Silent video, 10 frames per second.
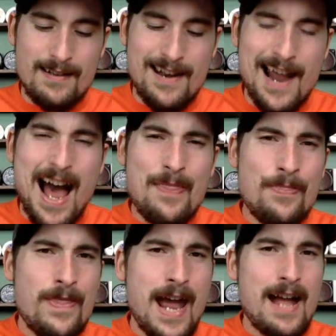
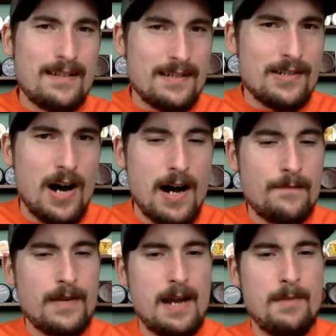not that
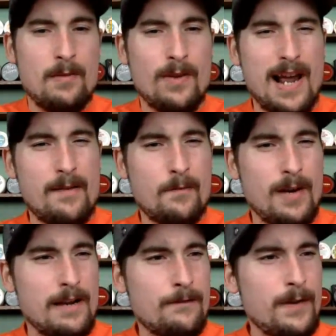soft. I mean, when
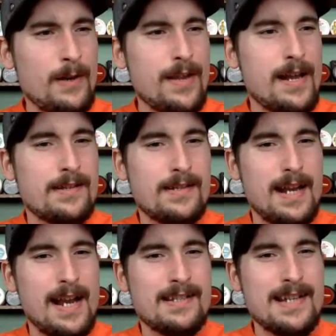I feel this,
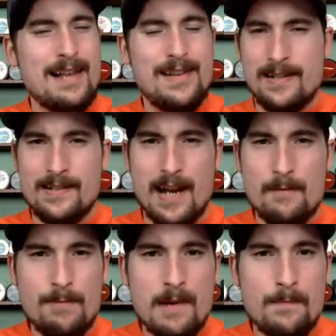it's not like
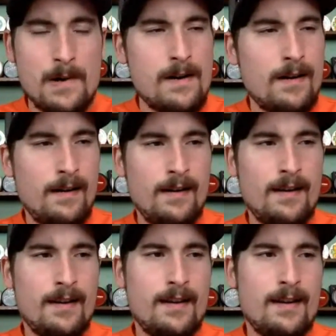sandpaper.
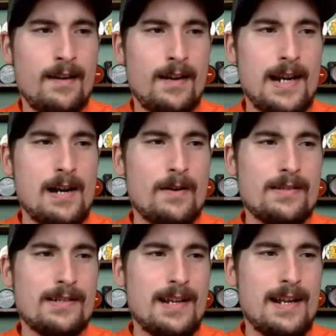You know,
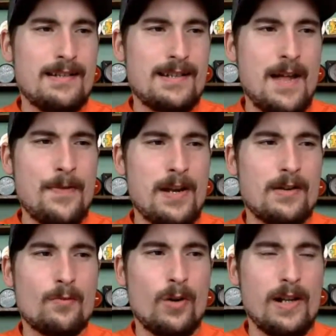it's
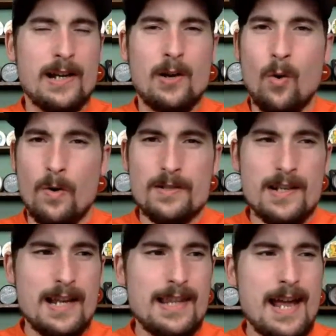nothing really coarse
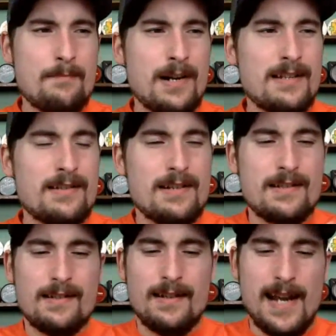like that, but
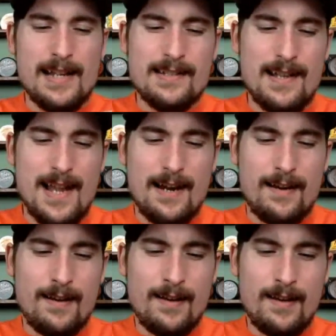it's like,